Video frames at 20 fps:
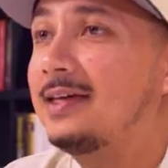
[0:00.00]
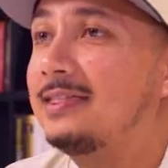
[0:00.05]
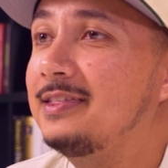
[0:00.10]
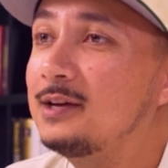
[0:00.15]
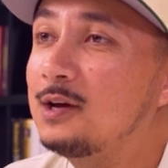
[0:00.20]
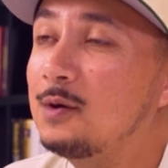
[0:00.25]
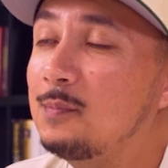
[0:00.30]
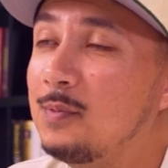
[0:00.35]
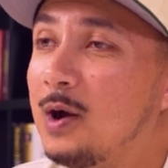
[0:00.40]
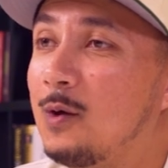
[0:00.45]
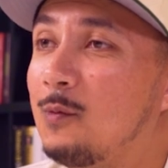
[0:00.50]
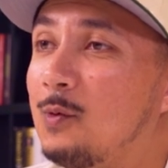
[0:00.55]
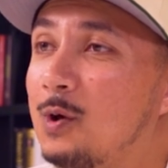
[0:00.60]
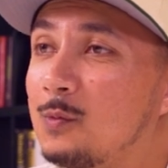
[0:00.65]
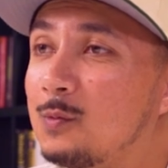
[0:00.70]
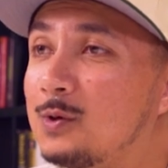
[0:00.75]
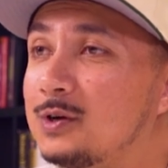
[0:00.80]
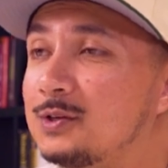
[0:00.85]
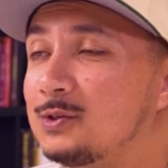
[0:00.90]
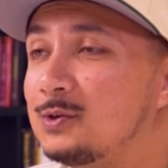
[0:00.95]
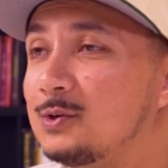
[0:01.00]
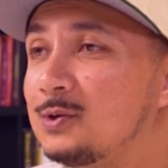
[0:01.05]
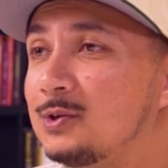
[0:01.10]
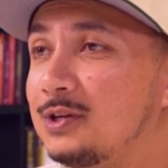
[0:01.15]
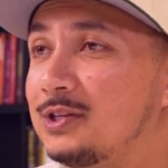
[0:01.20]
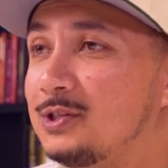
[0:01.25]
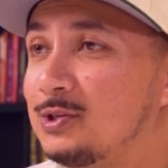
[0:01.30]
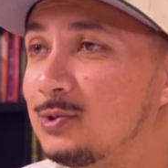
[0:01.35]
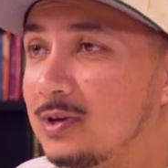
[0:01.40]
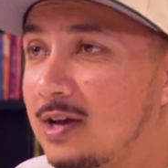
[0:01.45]
I think about what we're doing
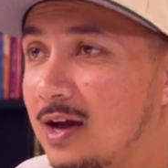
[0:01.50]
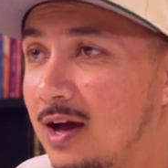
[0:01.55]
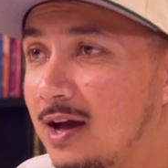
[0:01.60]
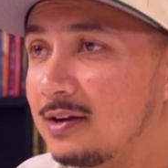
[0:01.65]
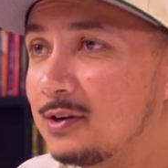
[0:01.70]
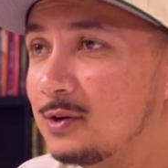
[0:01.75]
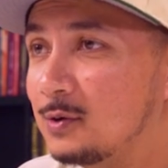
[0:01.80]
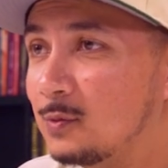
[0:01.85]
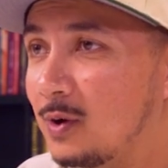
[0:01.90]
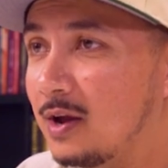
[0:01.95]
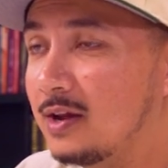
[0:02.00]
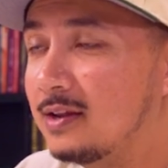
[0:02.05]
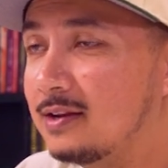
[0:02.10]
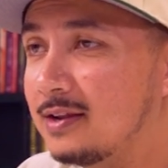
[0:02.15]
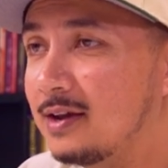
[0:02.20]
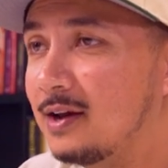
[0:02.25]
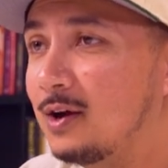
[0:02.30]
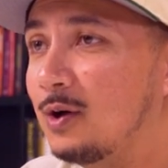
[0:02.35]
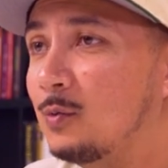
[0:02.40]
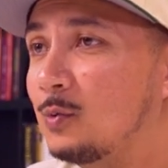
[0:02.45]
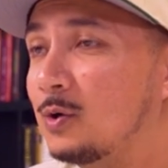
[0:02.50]
in Uganda right now.